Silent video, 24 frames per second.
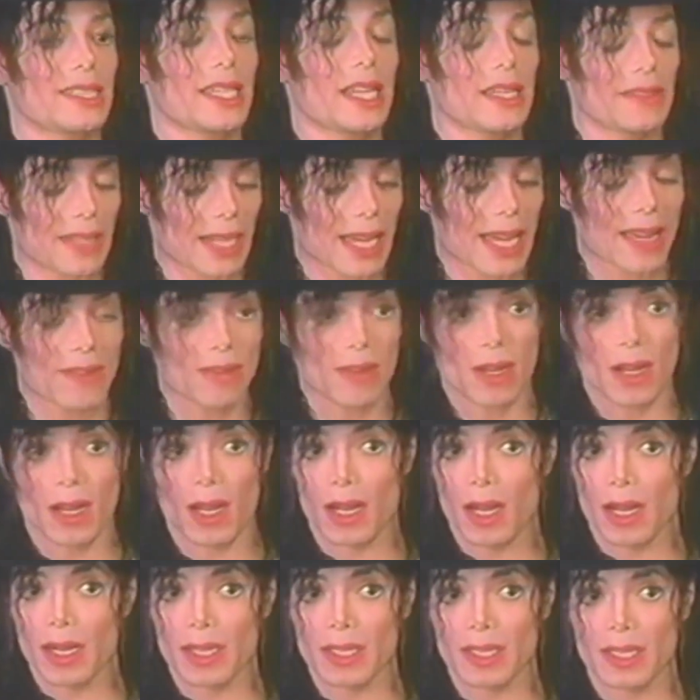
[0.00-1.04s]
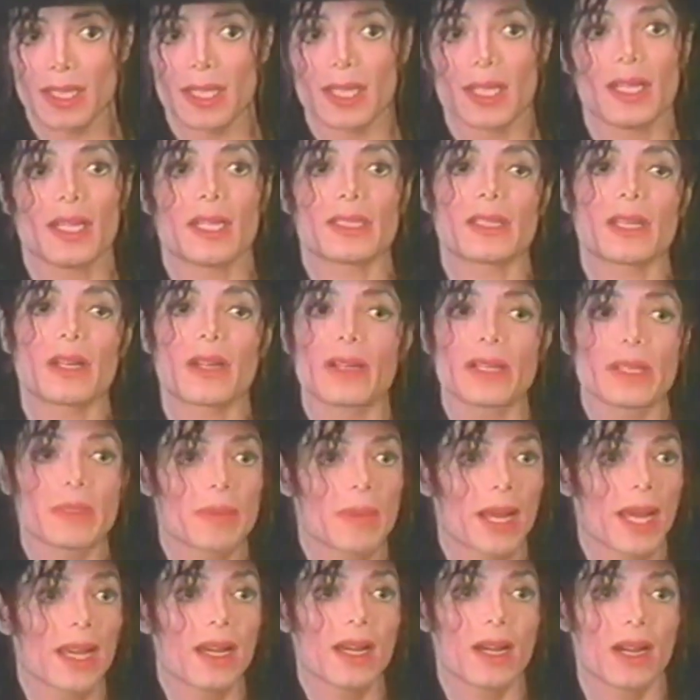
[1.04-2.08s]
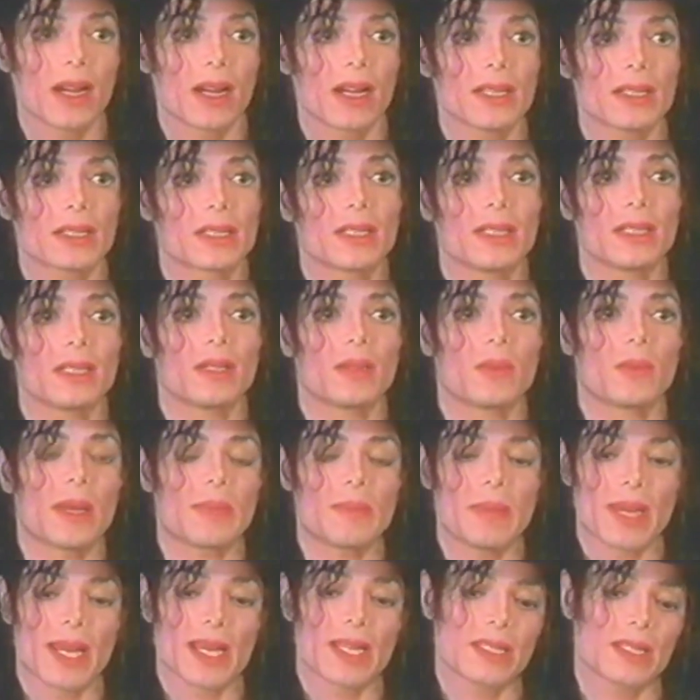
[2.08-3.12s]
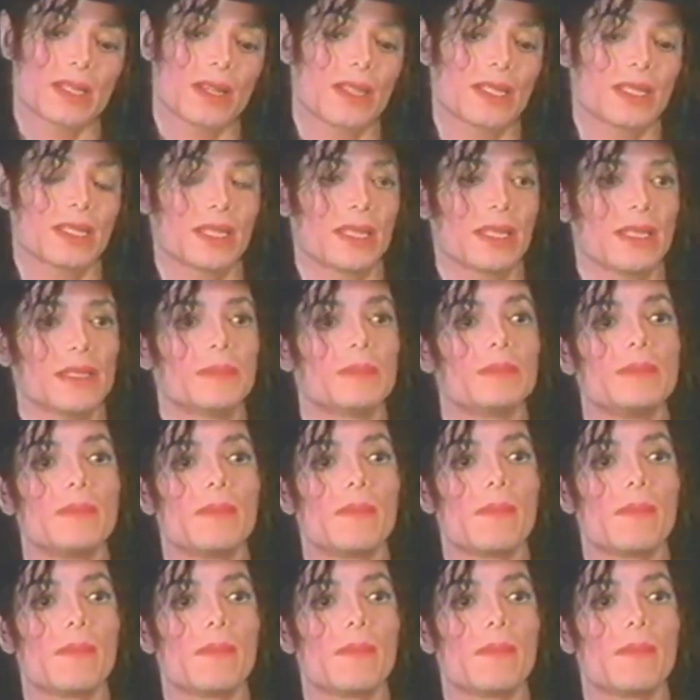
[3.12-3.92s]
I have a heart, is hurting my heart? Why pass it on to him?